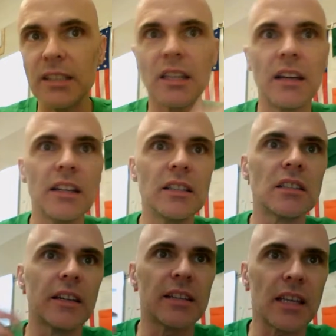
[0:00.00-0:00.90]
studies
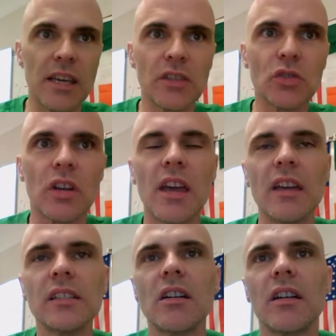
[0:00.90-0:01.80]
like the Keekstra
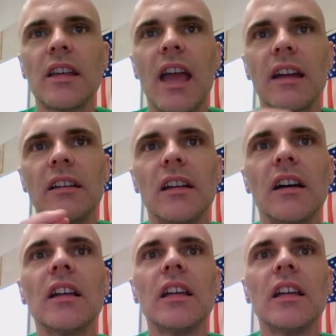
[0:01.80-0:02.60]
case here in Canada,